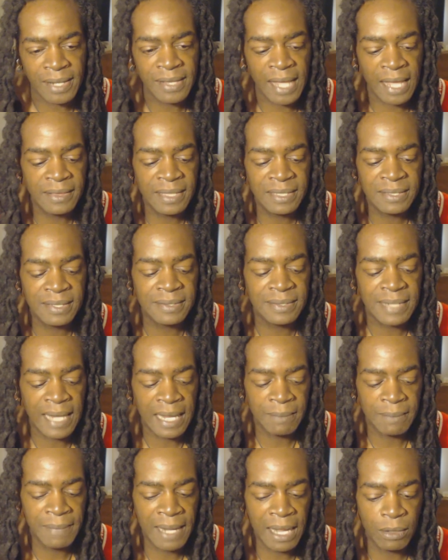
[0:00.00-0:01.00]
And this is
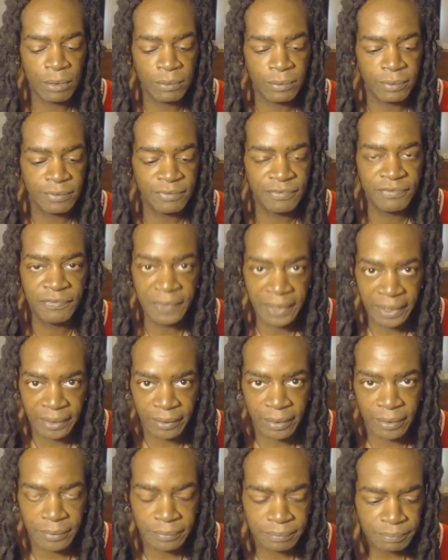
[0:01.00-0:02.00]
not about
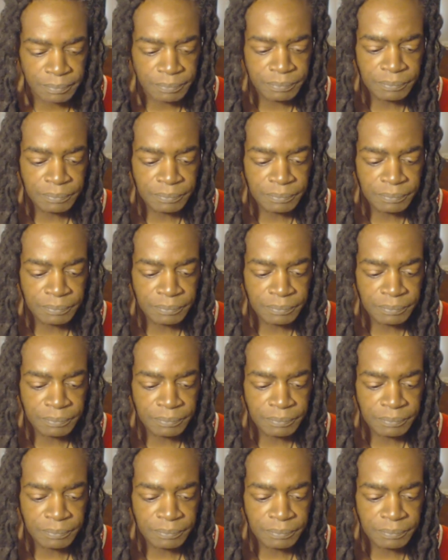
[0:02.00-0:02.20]
fear.